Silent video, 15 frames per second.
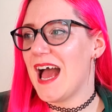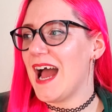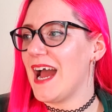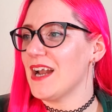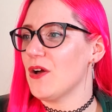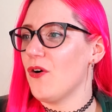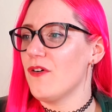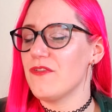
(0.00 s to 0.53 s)

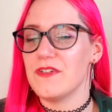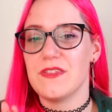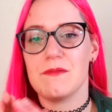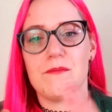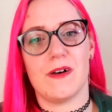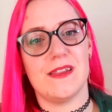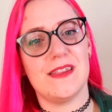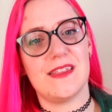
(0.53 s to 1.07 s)
And over the
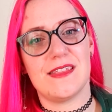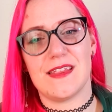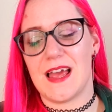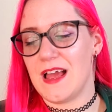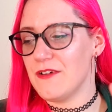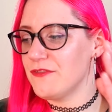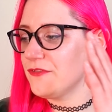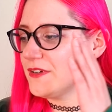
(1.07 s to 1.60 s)
month,
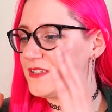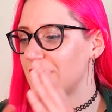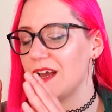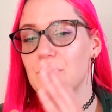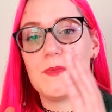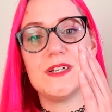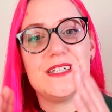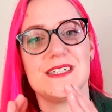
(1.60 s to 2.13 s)
every
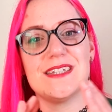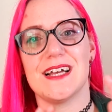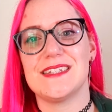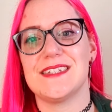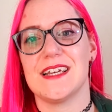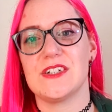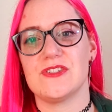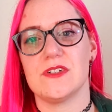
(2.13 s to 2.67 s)
time we did that
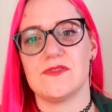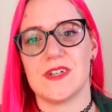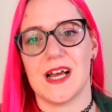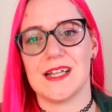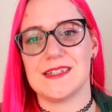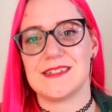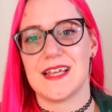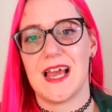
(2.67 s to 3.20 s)
section of
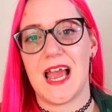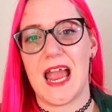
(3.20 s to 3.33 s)
dance,